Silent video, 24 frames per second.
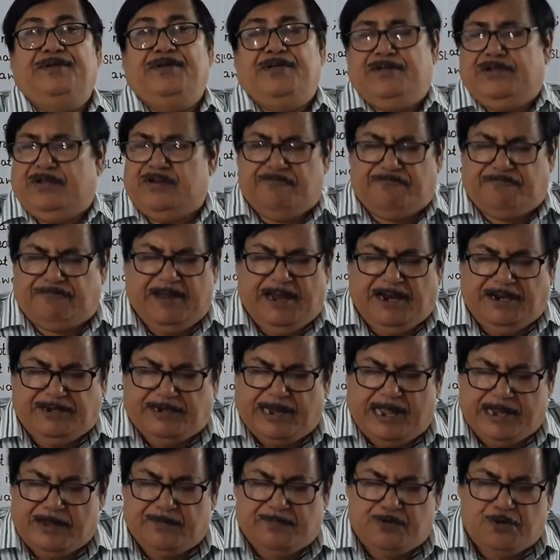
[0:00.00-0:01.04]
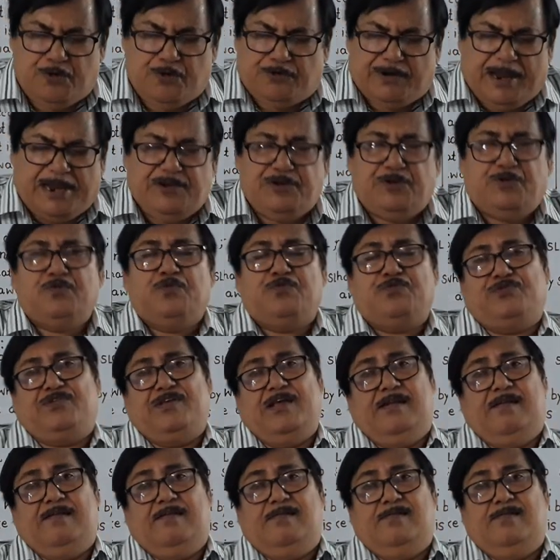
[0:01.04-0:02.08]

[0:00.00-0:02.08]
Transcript: In fact, I have no right to sell.